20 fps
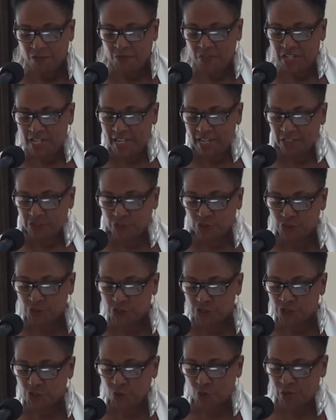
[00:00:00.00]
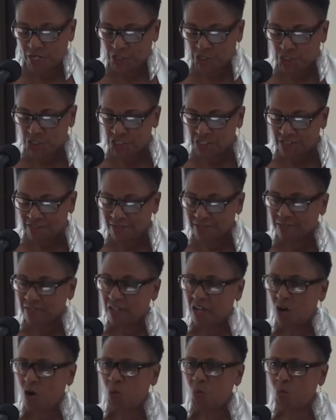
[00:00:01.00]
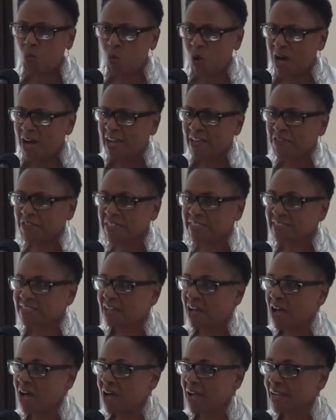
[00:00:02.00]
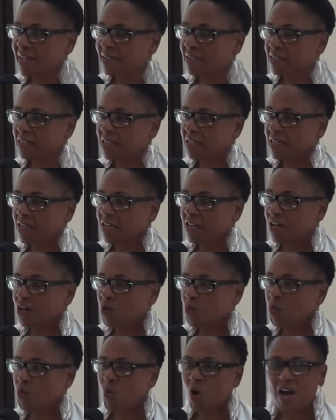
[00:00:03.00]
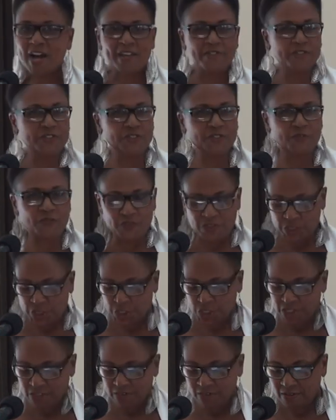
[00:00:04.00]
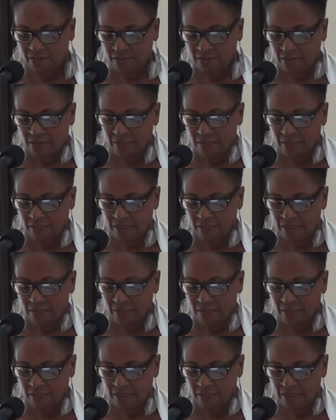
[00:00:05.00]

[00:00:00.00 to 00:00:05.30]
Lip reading: The answer to the question, why the sign, why the division,